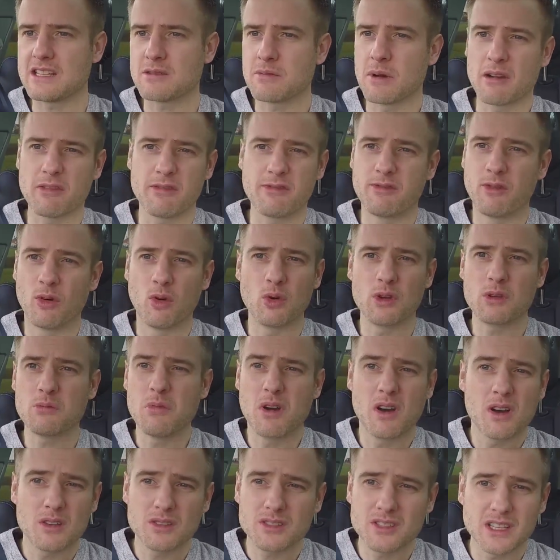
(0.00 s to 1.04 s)
is about 40
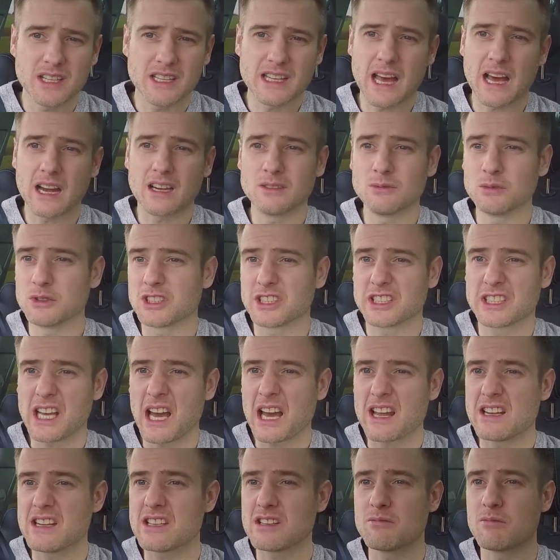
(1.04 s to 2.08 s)
miles to the gallon, which
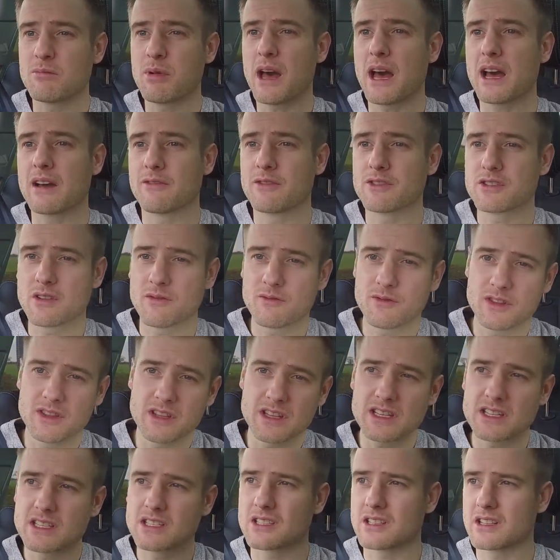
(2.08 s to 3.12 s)
again isn't bad for something
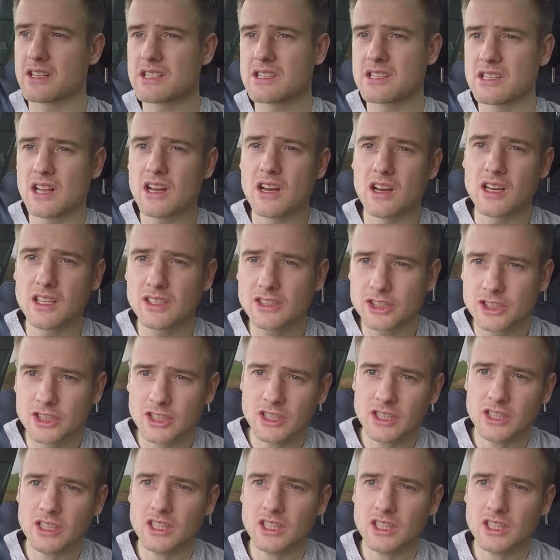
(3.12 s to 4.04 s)
this large.